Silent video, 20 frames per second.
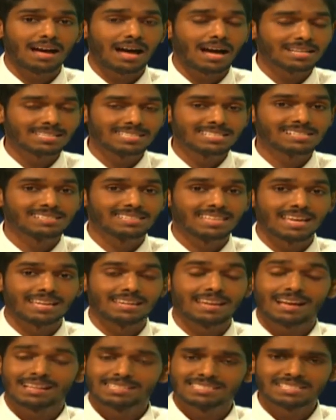until
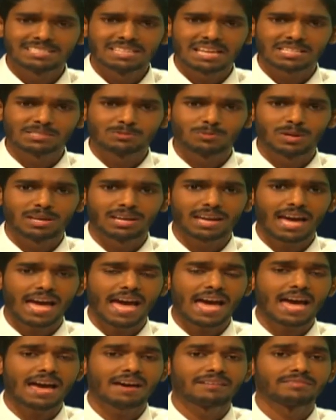then, until next week,
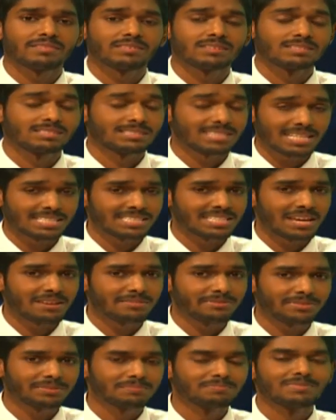stay
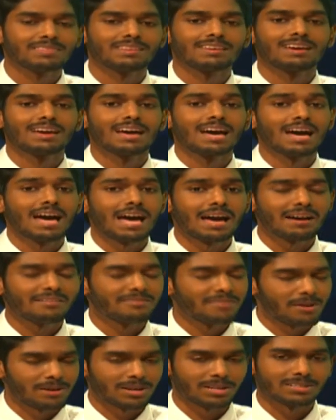safe. A
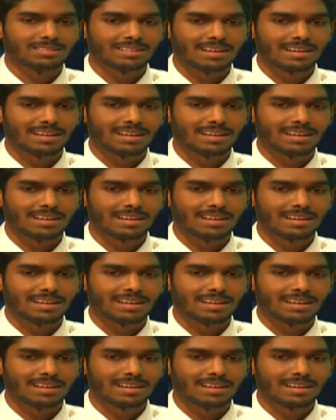very good